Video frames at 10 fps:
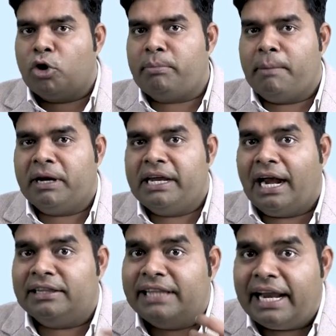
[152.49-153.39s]
your memory
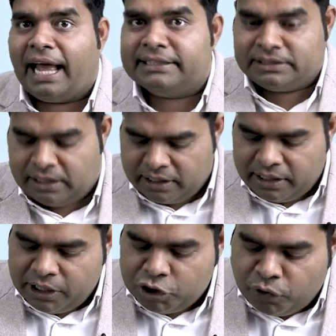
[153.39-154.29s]
and then answer.
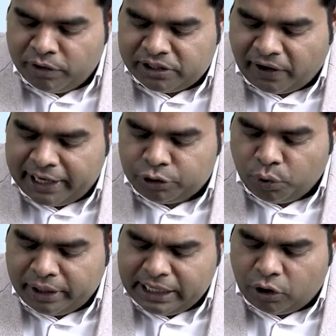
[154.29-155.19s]
You will try
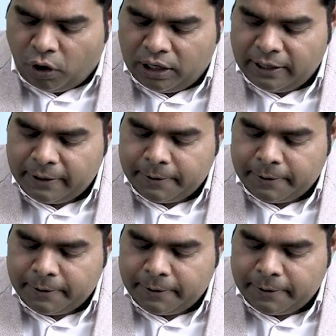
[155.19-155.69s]
to recall.